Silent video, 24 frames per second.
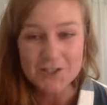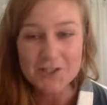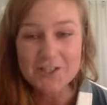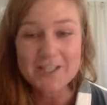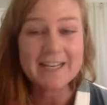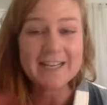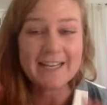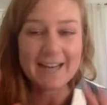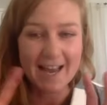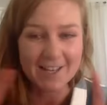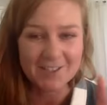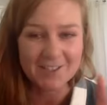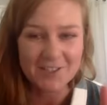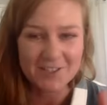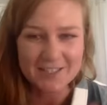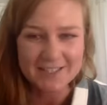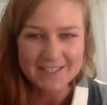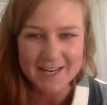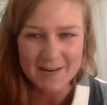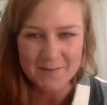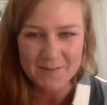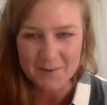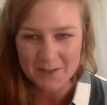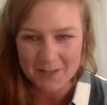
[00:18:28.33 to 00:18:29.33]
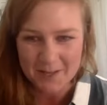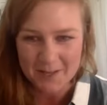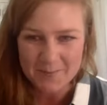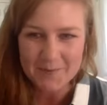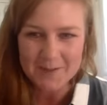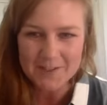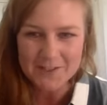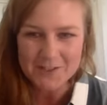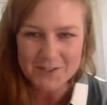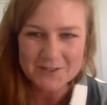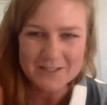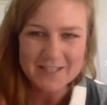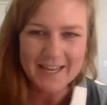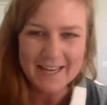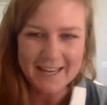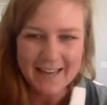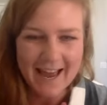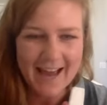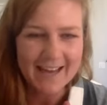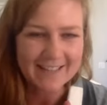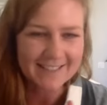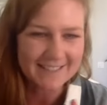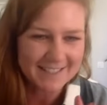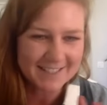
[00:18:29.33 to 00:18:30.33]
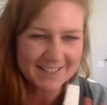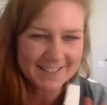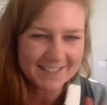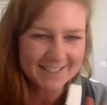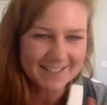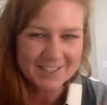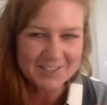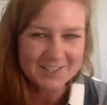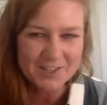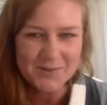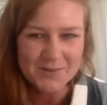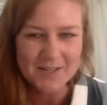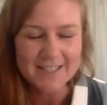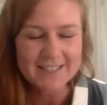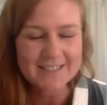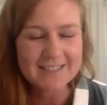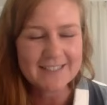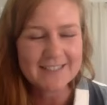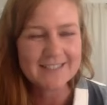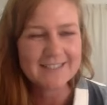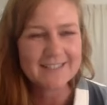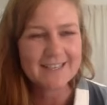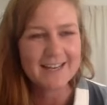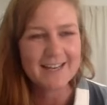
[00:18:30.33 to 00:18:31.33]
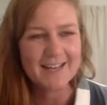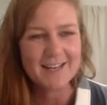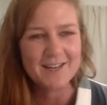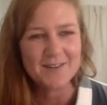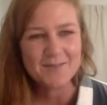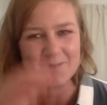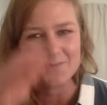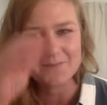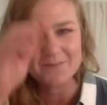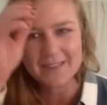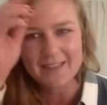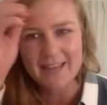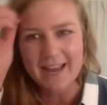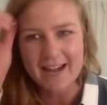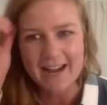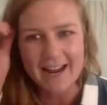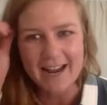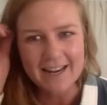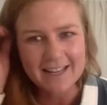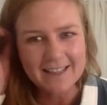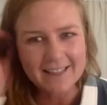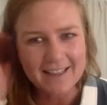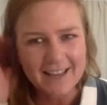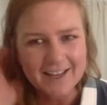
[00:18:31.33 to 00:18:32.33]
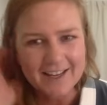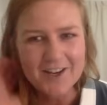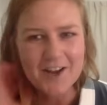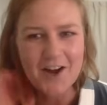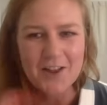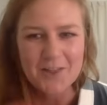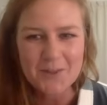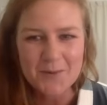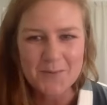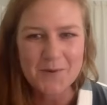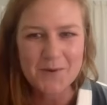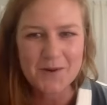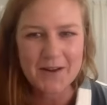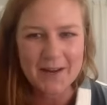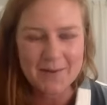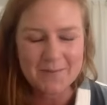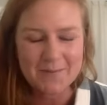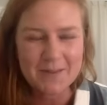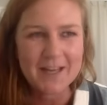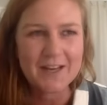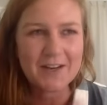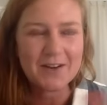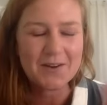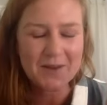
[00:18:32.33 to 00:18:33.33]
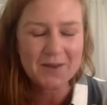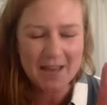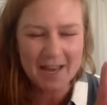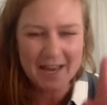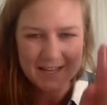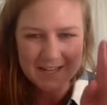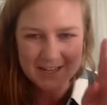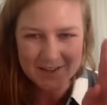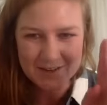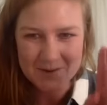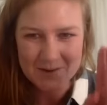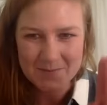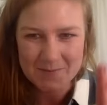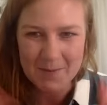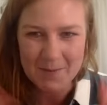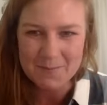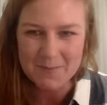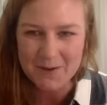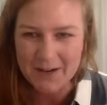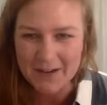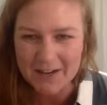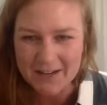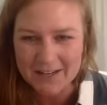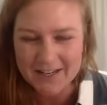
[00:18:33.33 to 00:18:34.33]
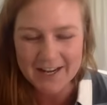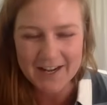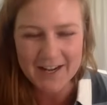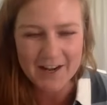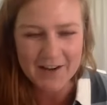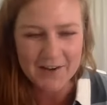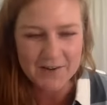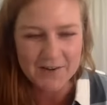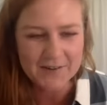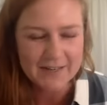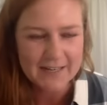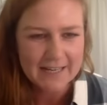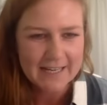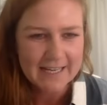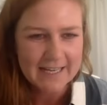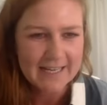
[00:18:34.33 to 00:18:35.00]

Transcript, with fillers: She didn't actually staple it, but she was like acting like she was. Um, that I like got the point. I'm like, okay, I need to remember, you know.